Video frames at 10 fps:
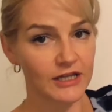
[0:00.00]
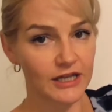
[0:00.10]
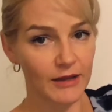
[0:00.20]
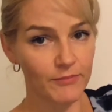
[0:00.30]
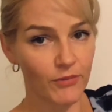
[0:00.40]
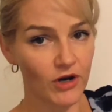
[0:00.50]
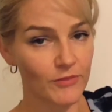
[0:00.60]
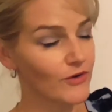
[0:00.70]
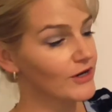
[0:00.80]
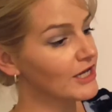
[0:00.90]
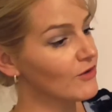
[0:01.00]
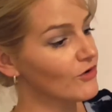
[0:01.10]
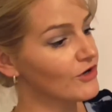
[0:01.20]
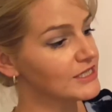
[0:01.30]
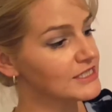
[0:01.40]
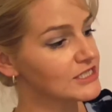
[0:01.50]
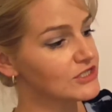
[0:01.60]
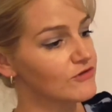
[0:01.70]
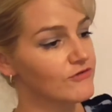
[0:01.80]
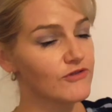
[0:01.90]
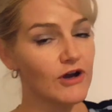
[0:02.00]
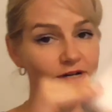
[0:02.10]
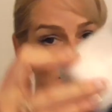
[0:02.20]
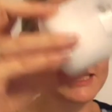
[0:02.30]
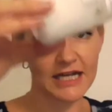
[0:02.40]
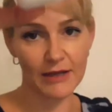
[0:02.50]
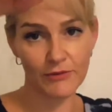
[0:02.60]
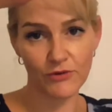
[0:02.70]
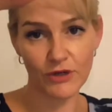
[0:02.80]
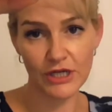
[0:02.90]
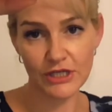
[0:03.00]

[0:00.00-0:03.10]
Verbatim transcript: that polymeric network is still very stable,